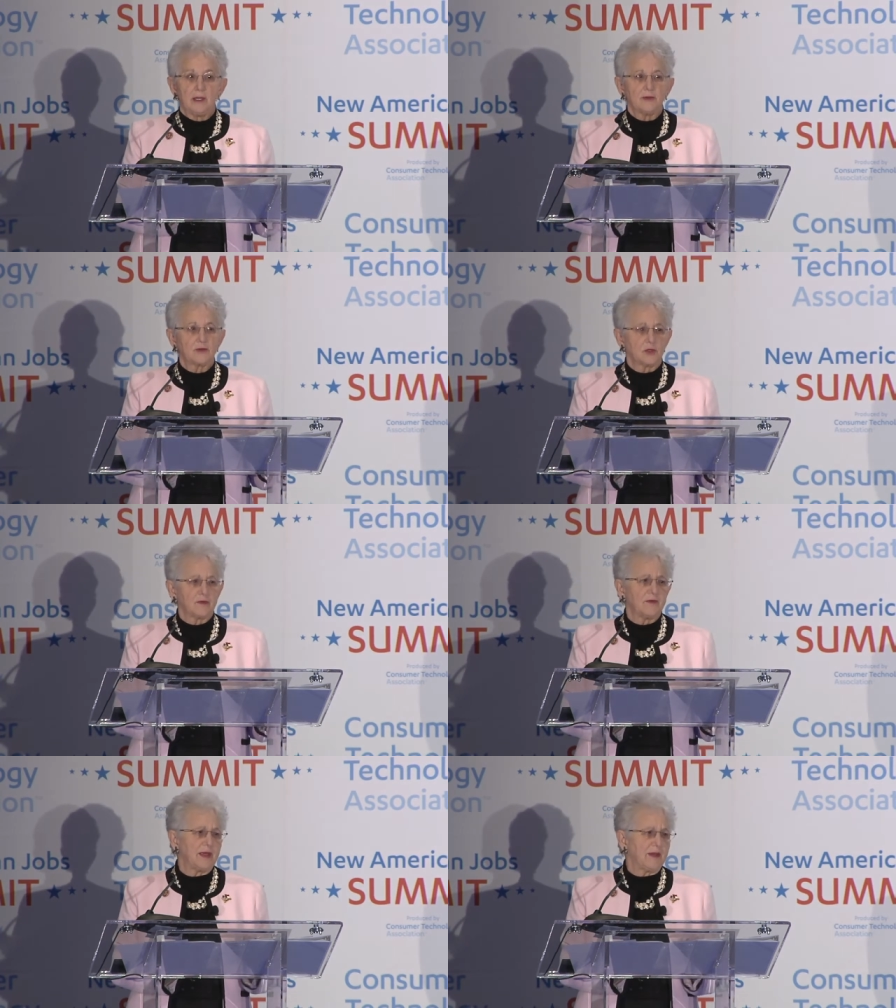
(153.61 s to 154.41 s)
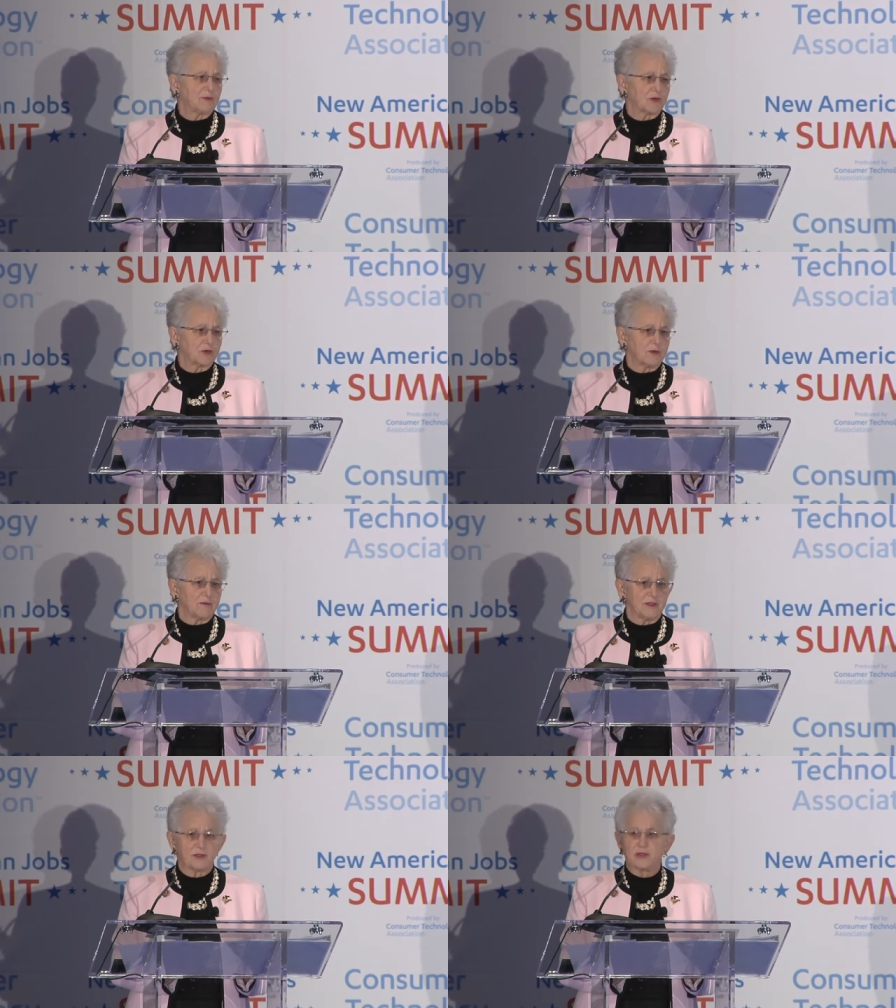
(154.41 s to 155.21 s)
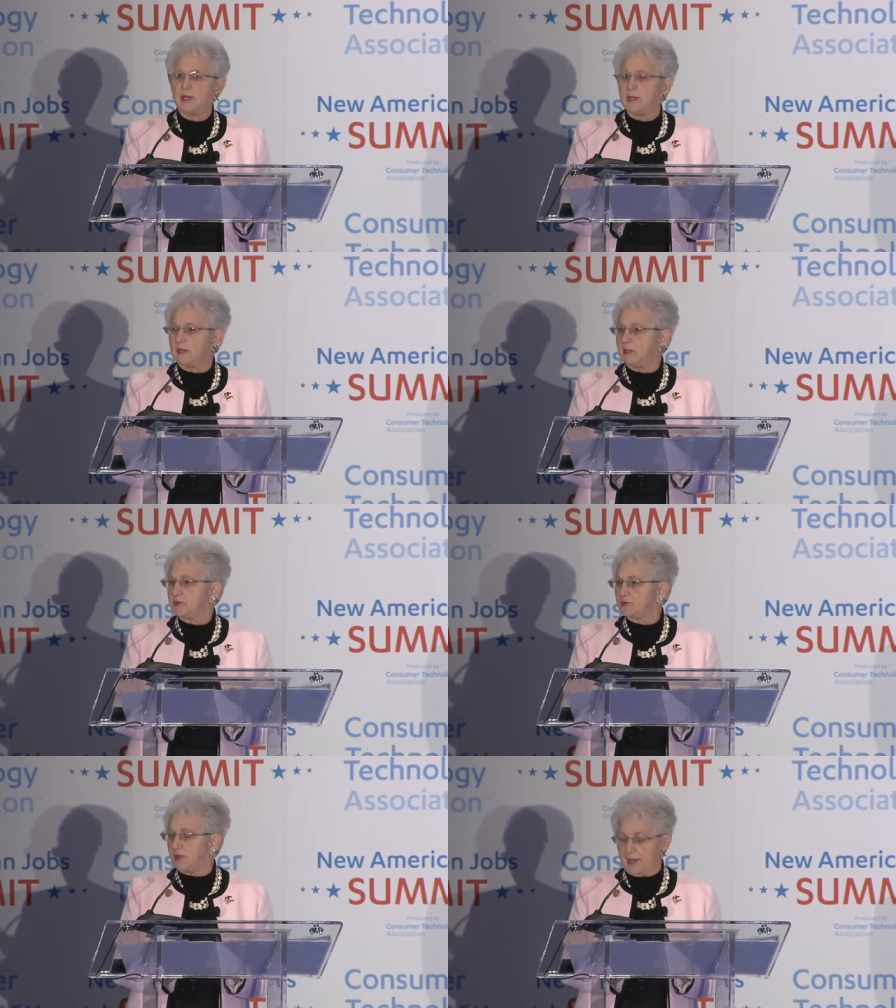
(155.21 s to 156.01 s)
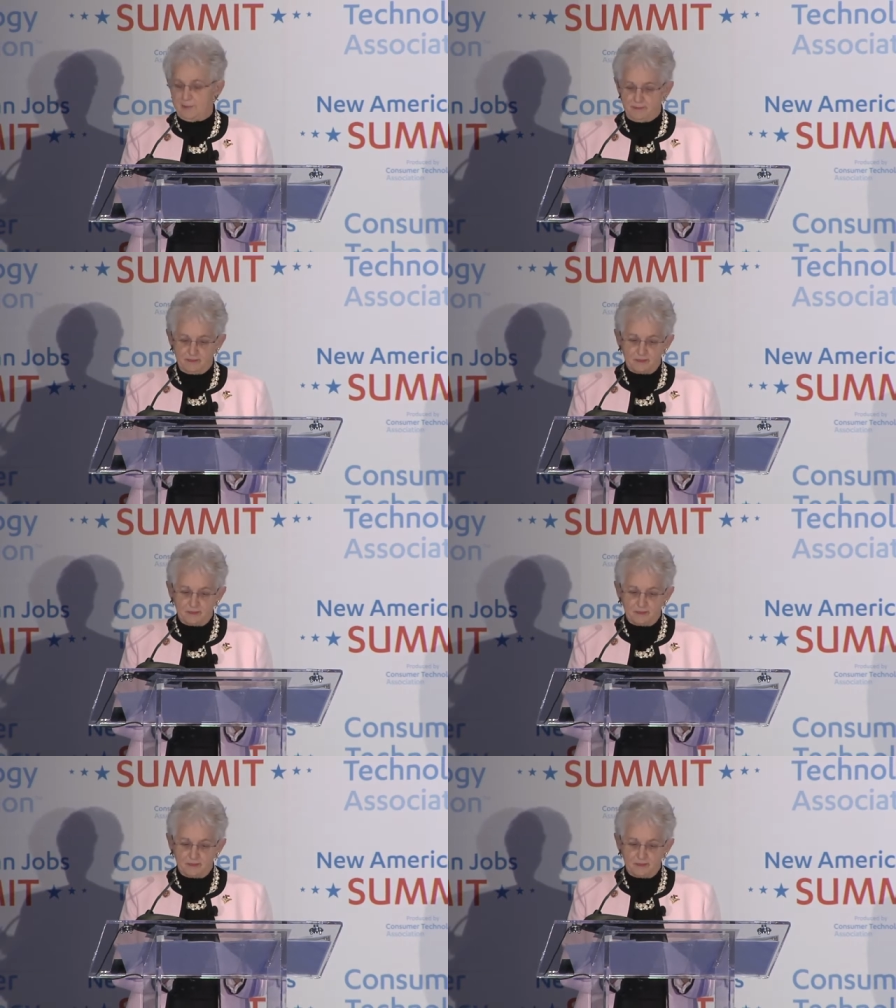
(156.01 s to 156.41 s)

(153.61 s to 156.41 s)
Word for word: And survey after survey is telling us that.